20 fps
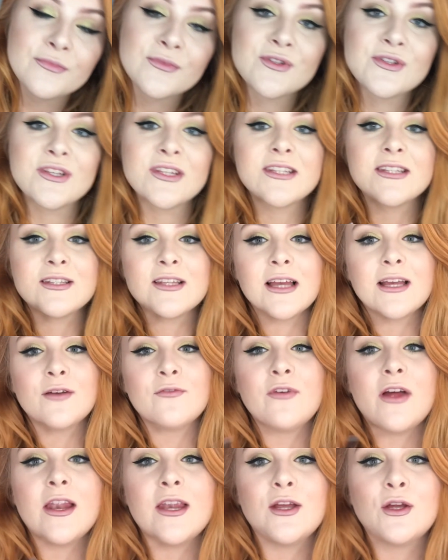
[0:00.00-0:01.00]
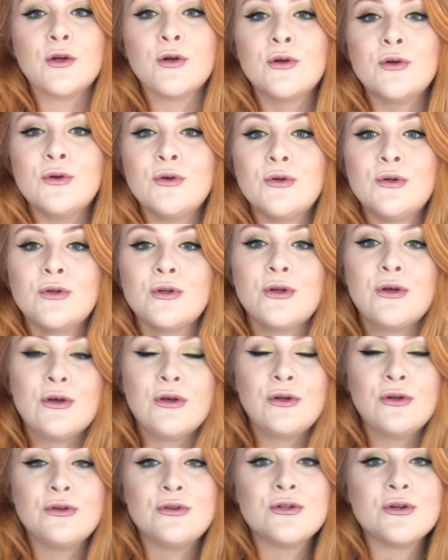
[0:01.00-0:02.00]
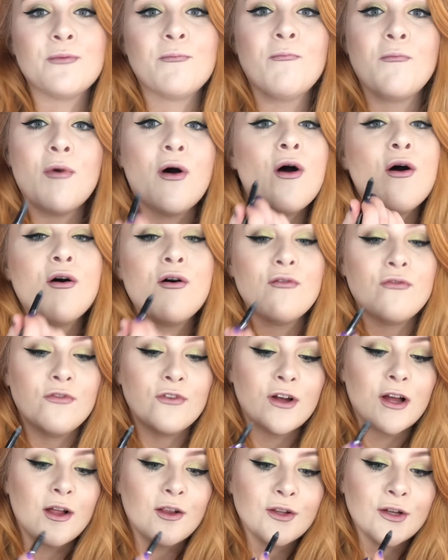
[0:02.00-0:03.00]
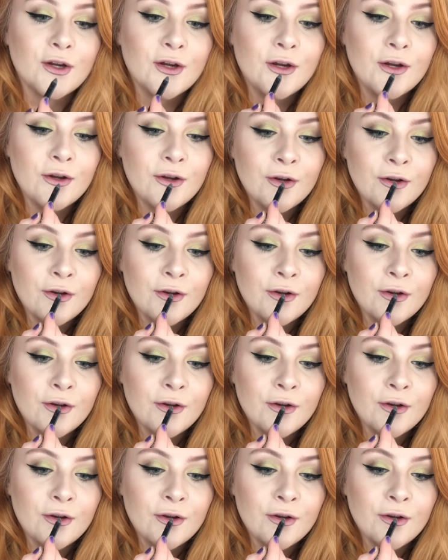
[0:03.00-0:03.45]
So this is like a very cool nude mauve colour.